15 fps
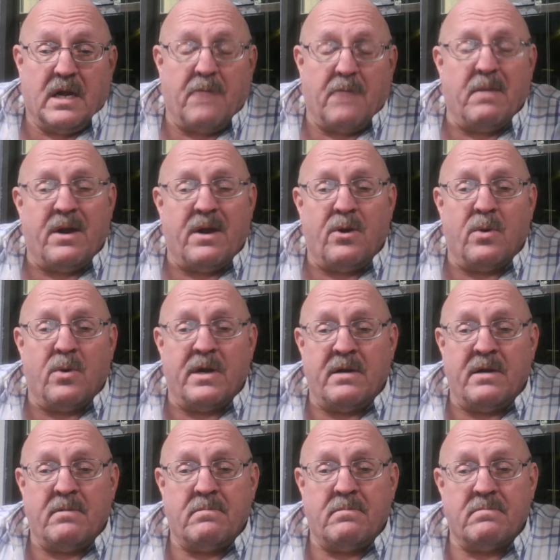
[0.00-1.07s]
I've been
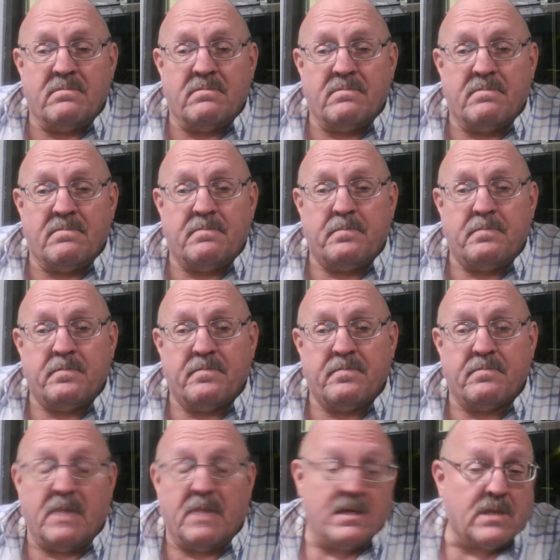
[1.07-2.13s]
doing
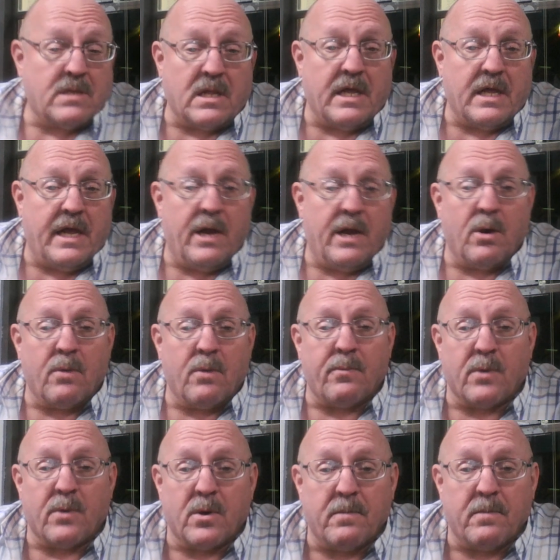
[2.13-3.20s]
basically here
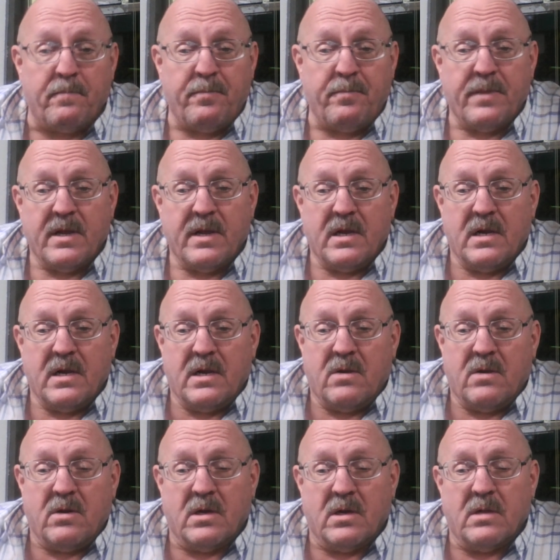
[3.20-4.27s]
for
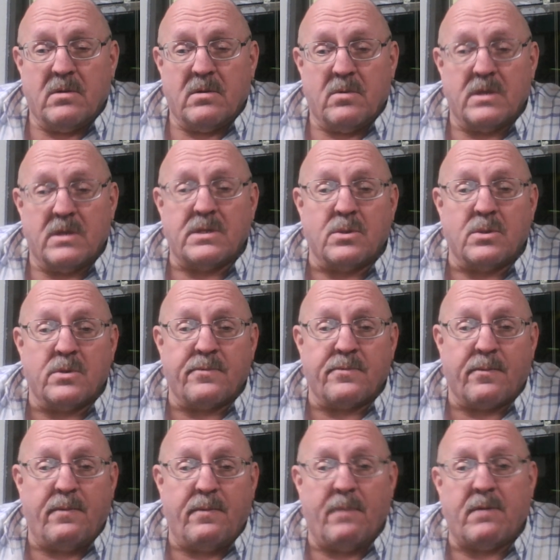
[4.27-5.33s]
well, was doing
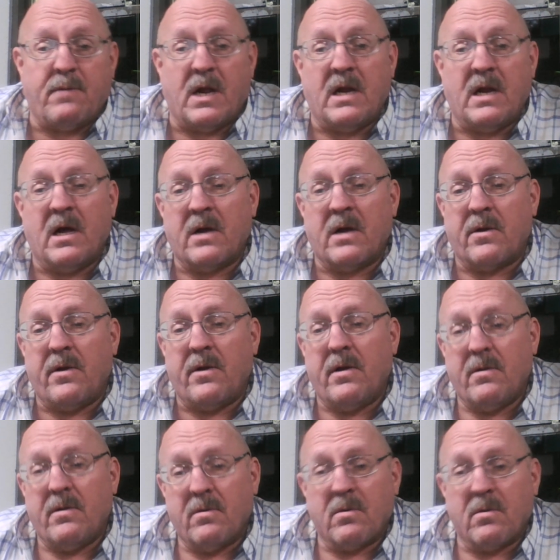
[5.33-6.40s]
for 1500
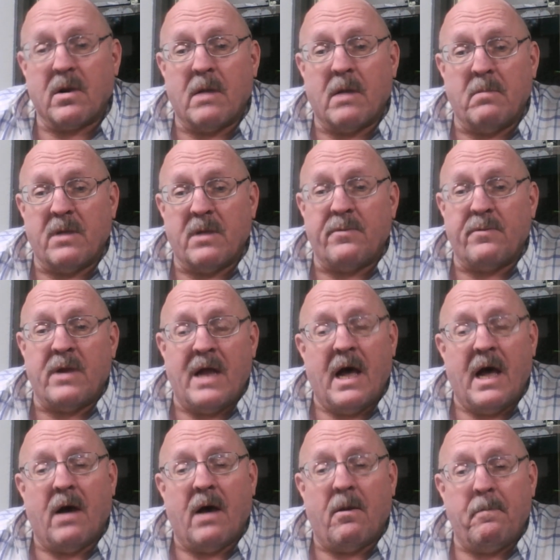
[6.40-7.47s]
where I'm living
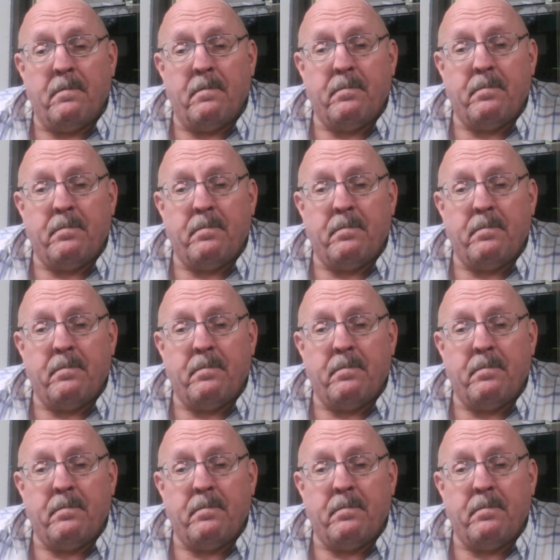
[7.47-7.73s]
now.